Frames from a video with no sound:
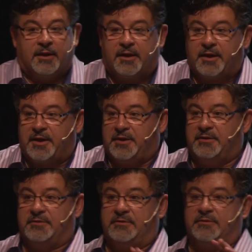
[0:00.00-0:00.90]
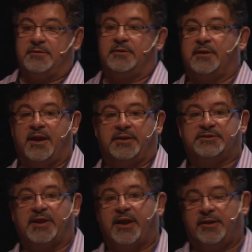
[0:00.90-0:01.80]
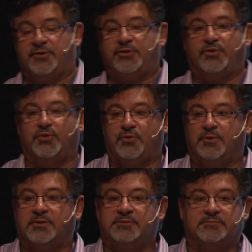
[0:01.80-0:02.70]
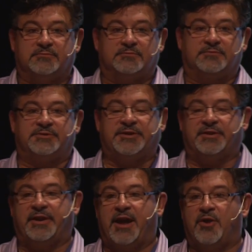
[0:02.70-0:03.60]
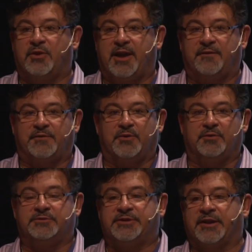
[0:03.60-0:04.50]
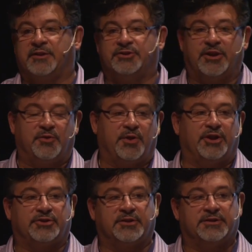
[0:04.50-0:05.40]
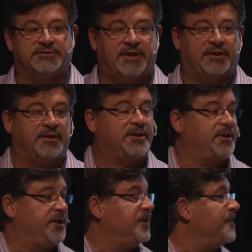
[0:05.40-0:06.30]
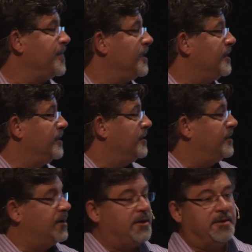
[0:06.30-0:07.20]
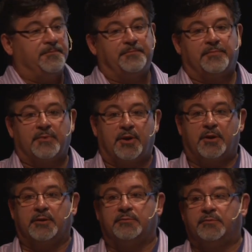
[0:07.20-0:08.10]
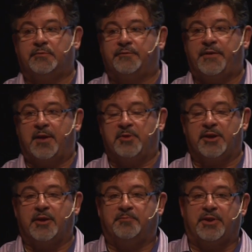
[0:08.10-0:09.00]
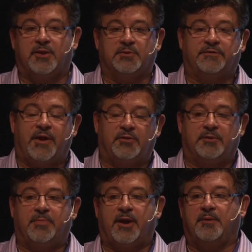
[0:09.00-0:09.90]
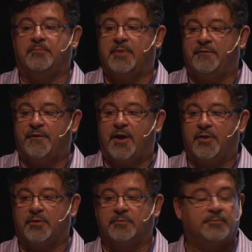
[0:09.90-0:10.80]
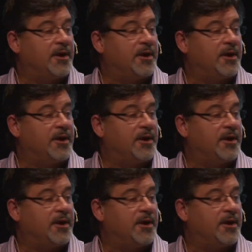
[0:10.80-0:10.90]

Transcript: I decided to sit down after second generation because technically our family company was founded by my father,